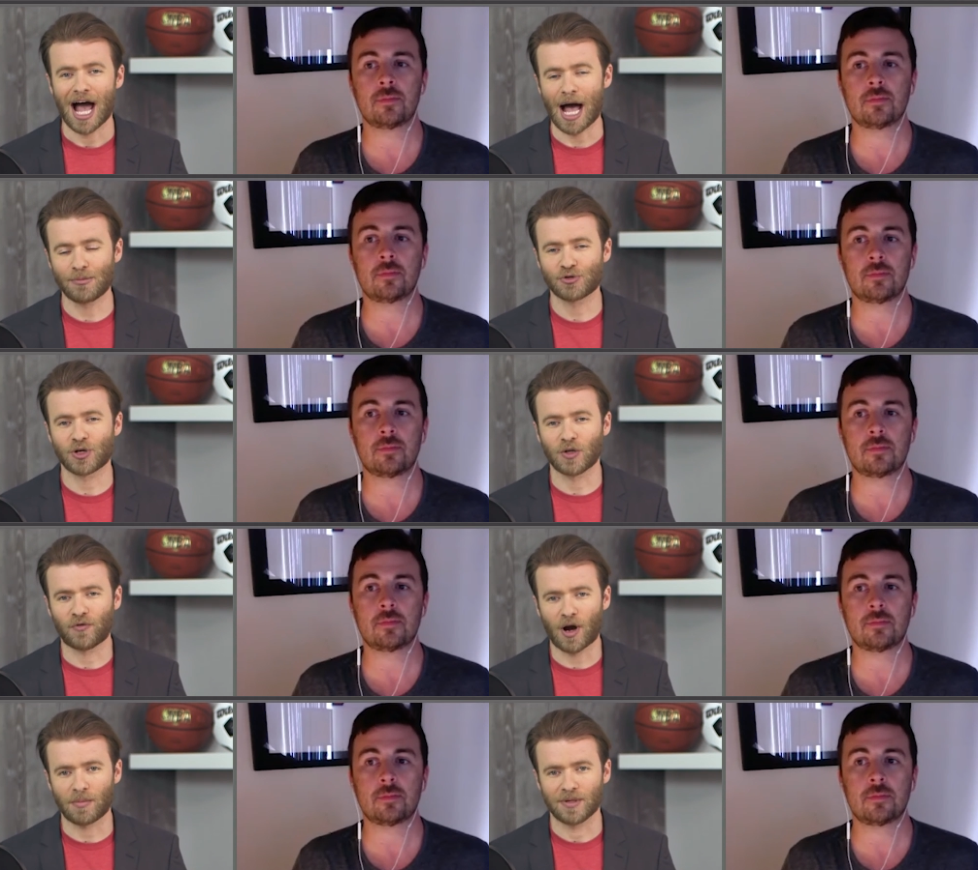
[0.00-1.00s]
Speaker 1: I'm Drew
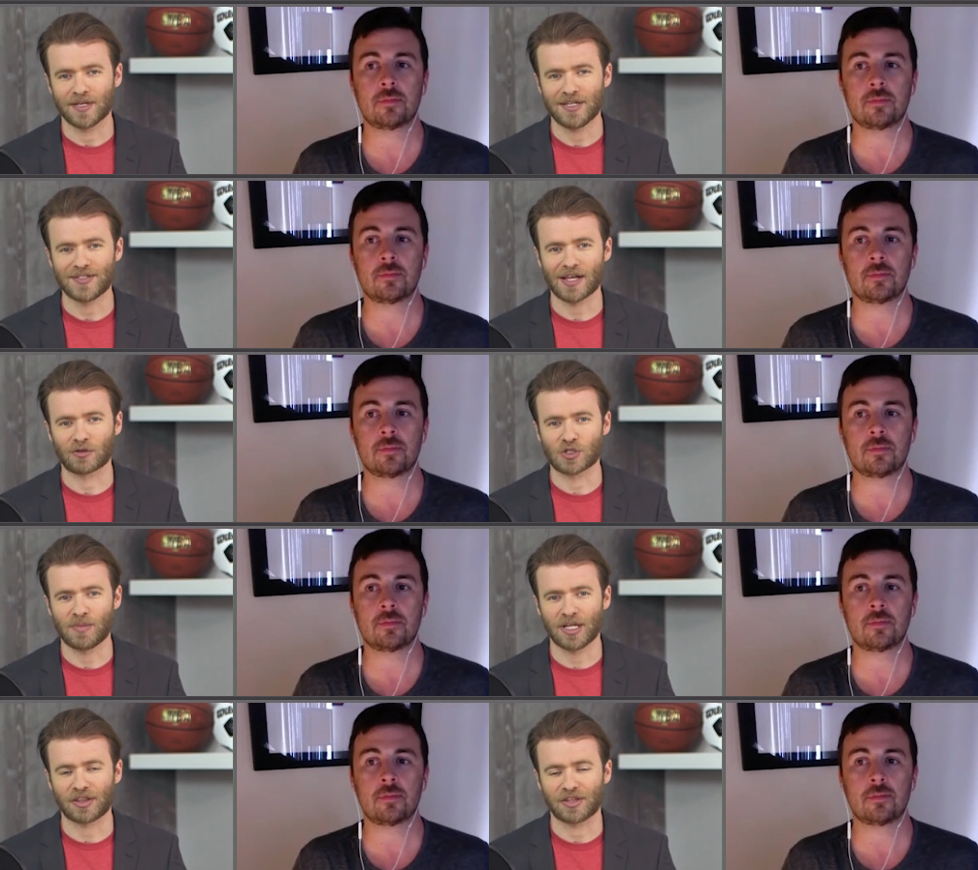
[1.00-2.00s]
Goldfarb. He's Taylor
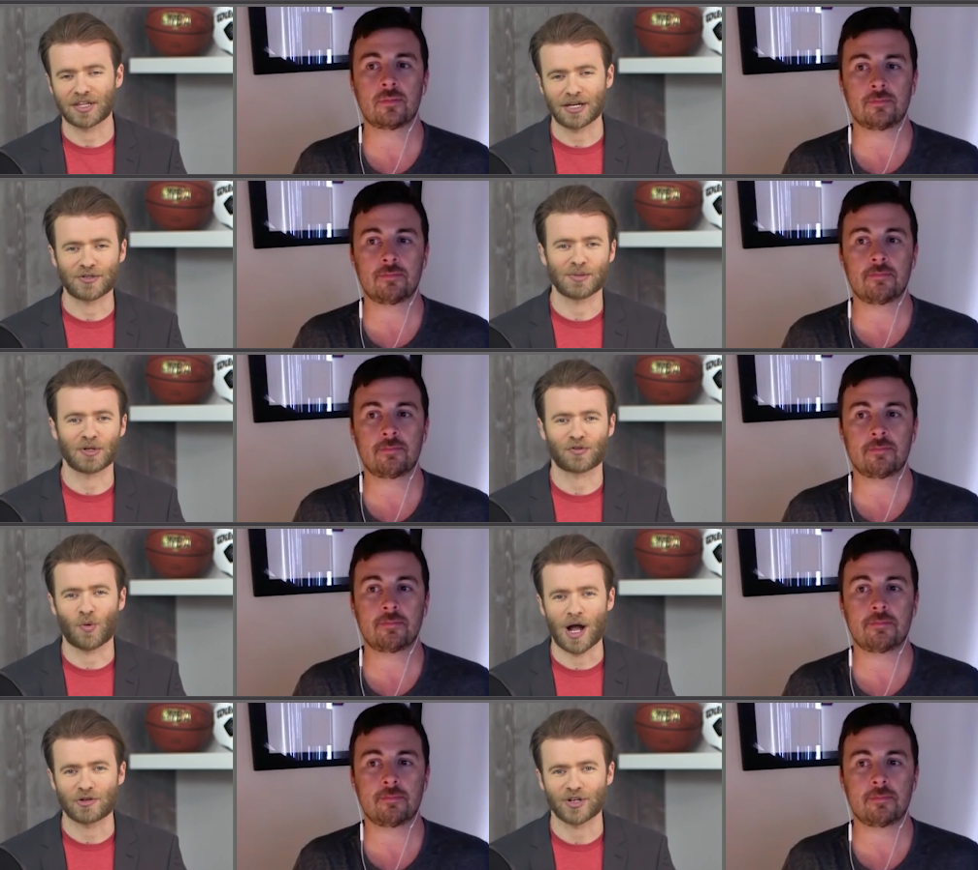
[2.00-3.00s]
Smith. Thank you so much for
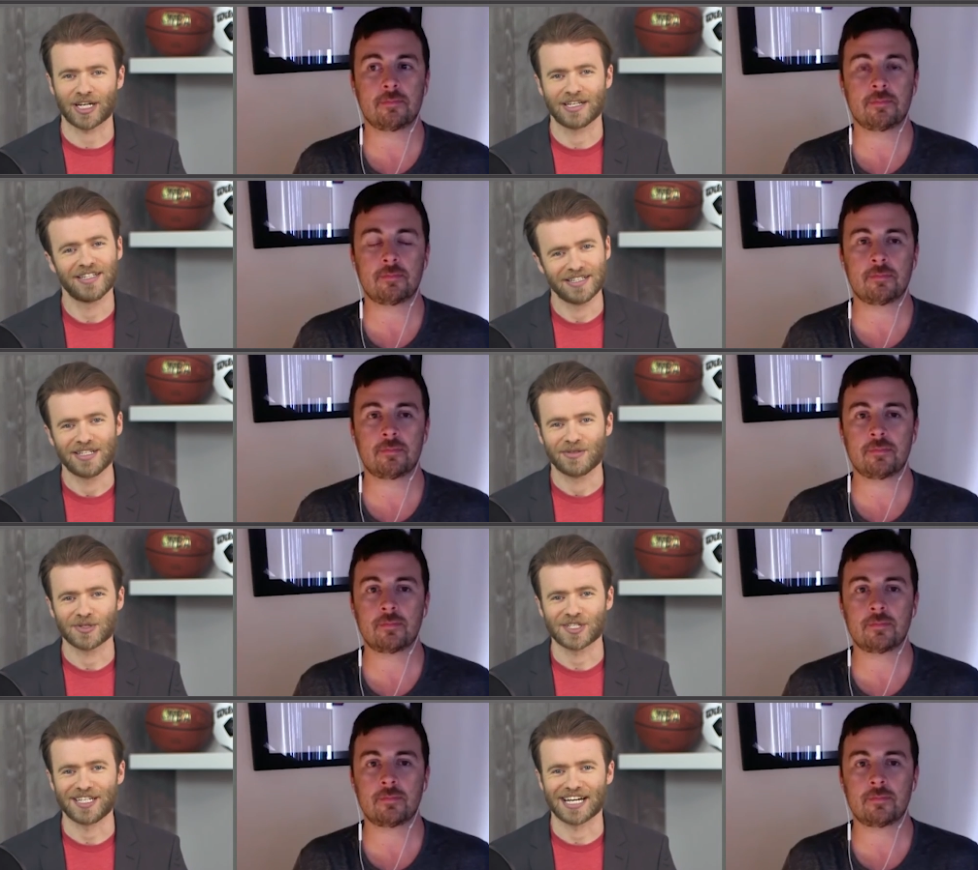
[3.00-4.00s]
watching.
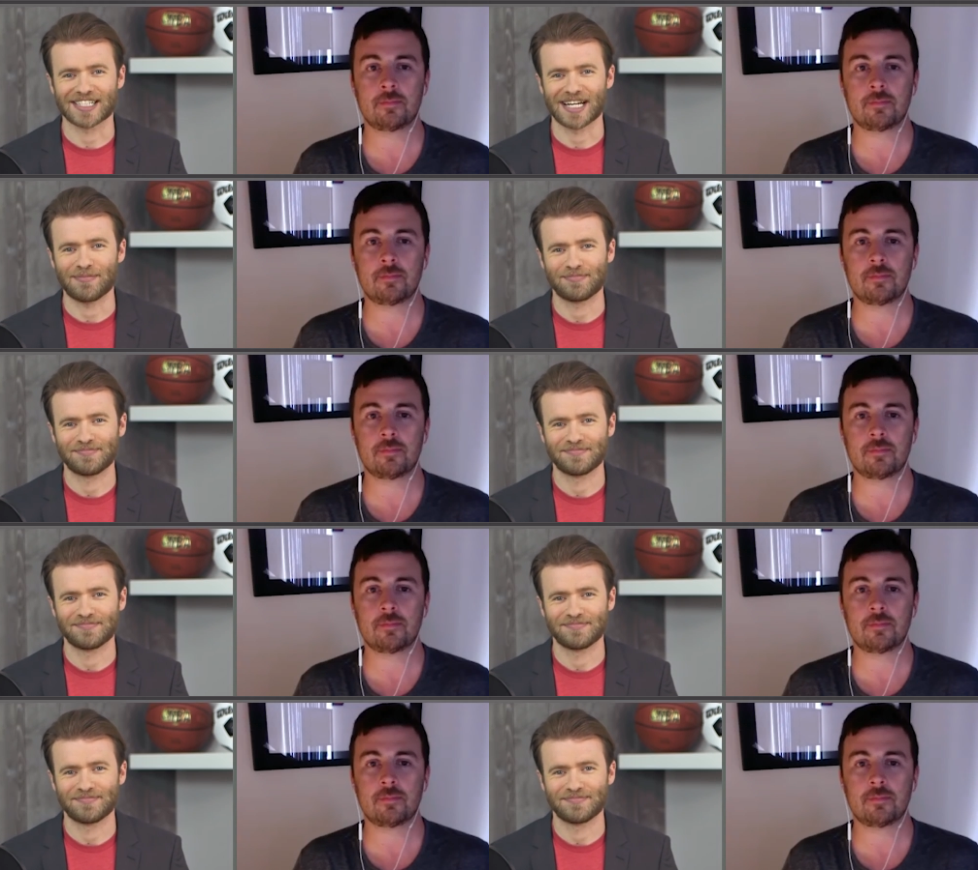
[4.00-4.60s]
We'll see you next time.